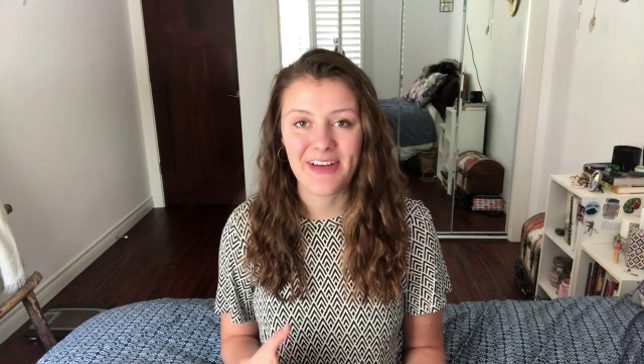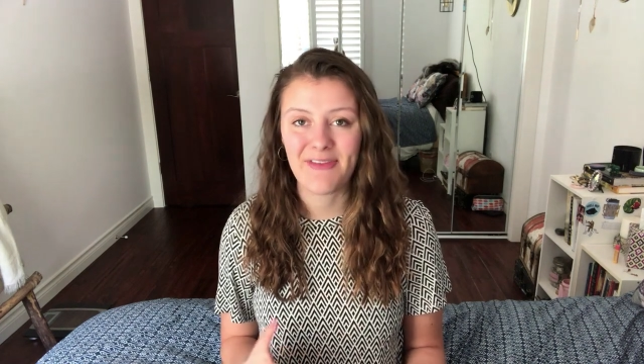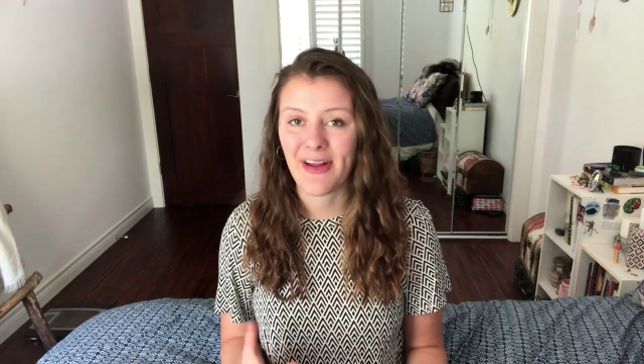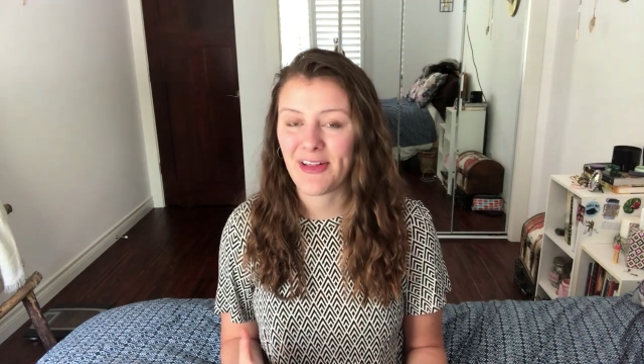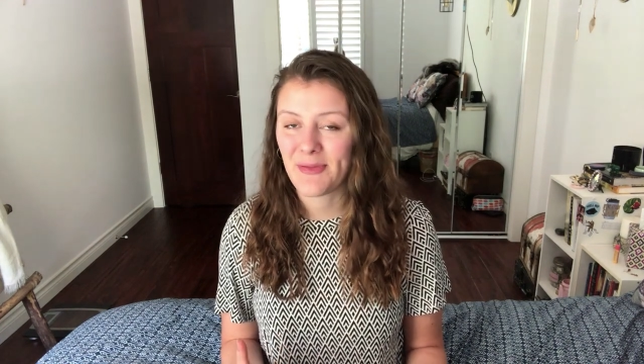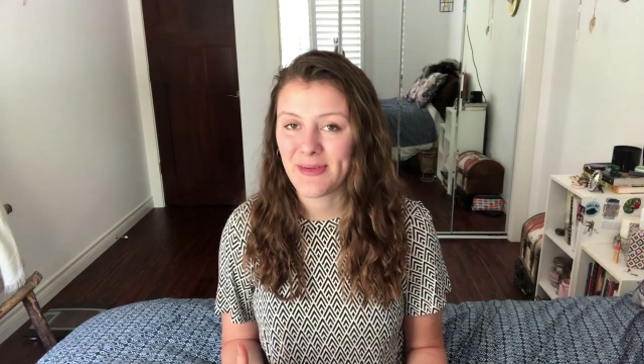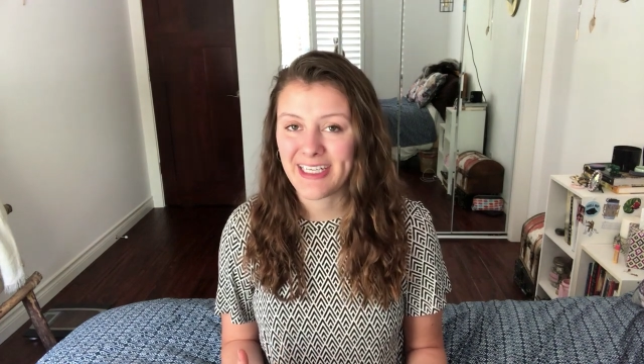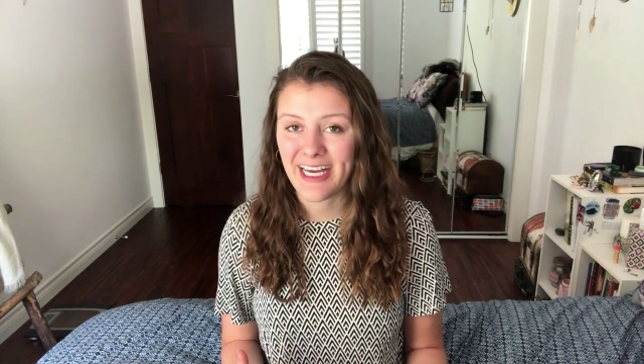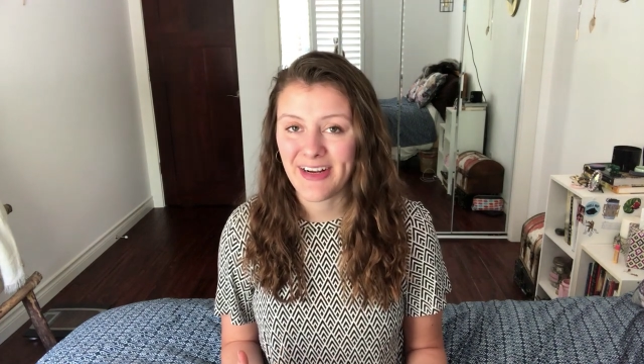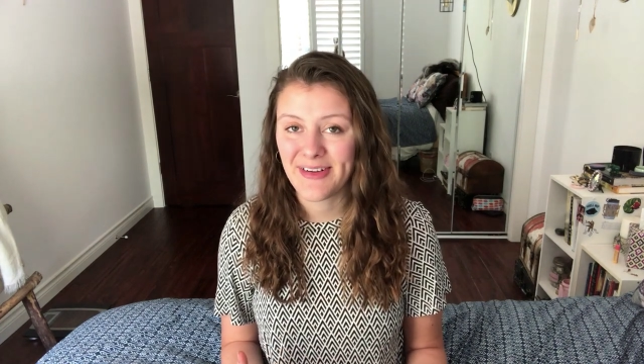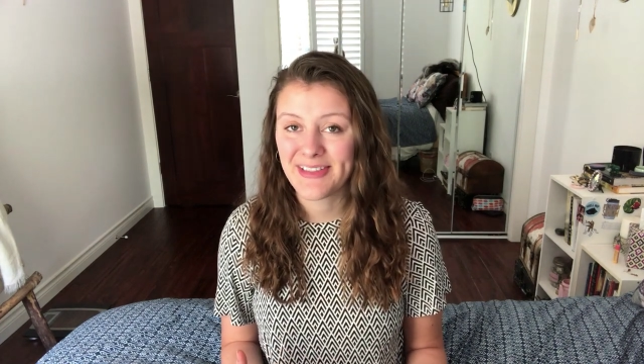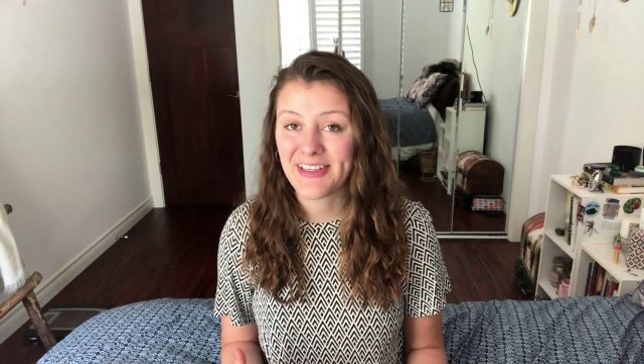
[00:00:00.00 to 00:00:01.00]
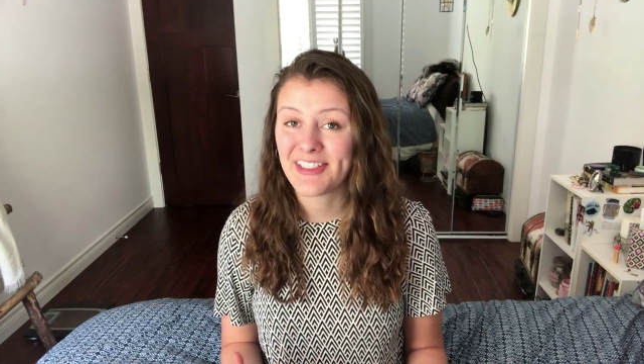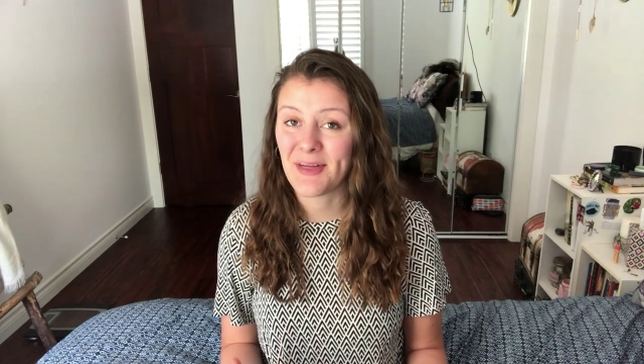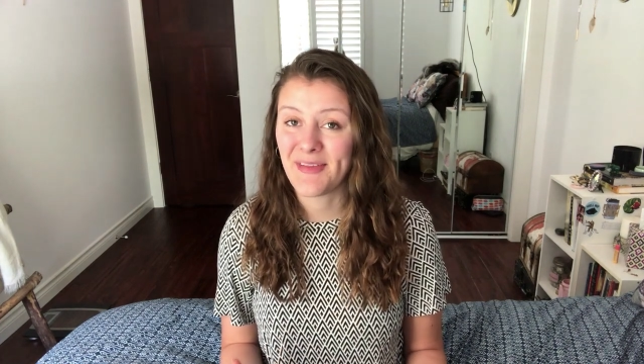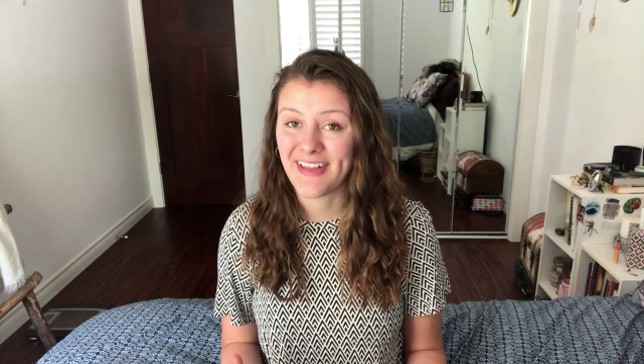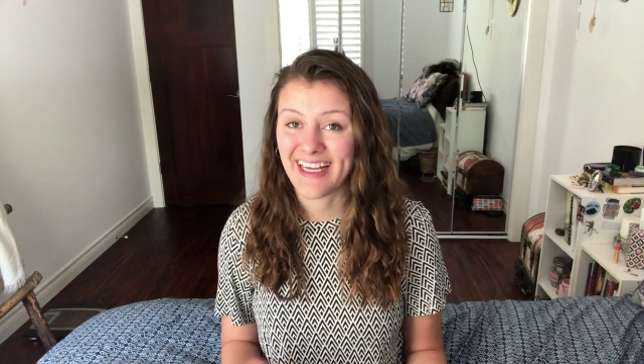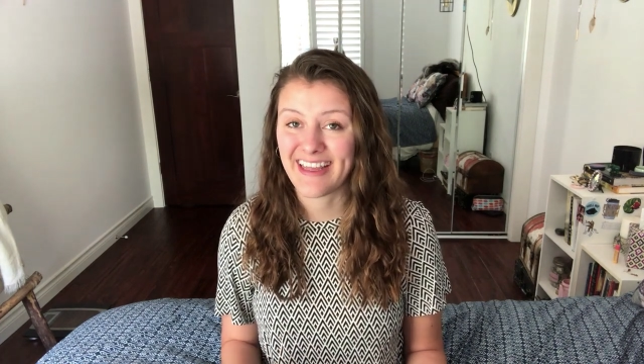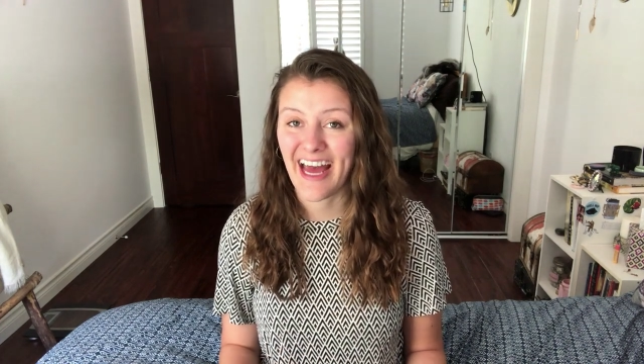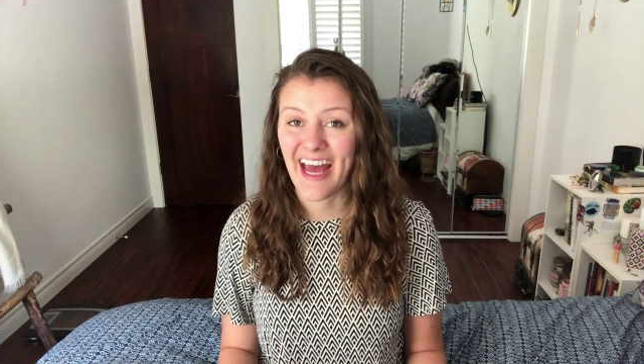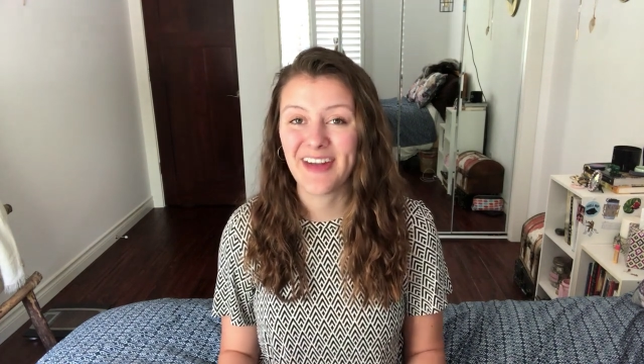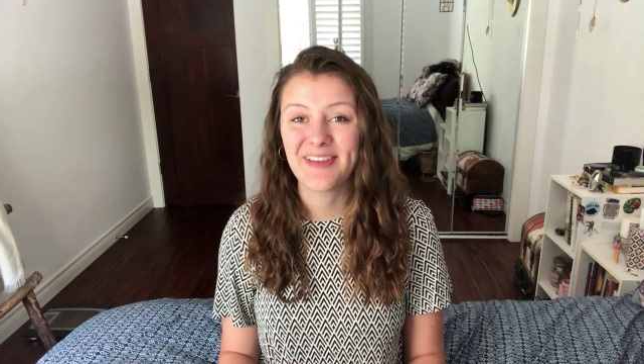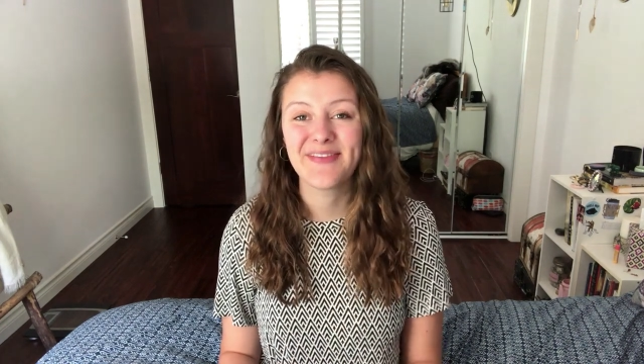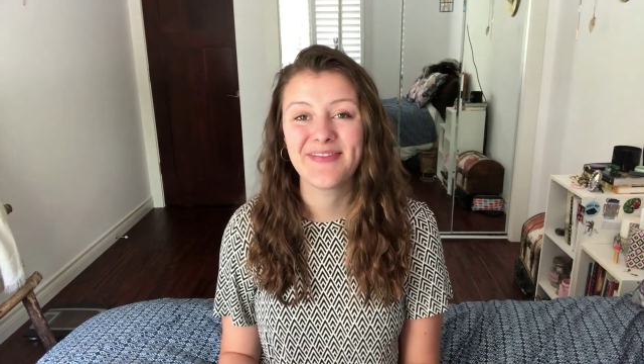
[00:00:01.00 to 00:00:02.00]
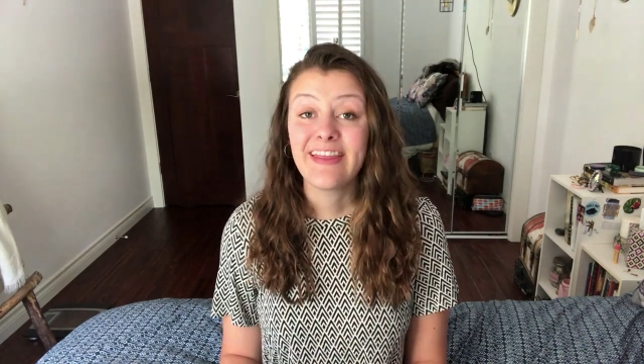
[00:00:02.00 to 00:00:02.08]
like regular potatoes or something like that.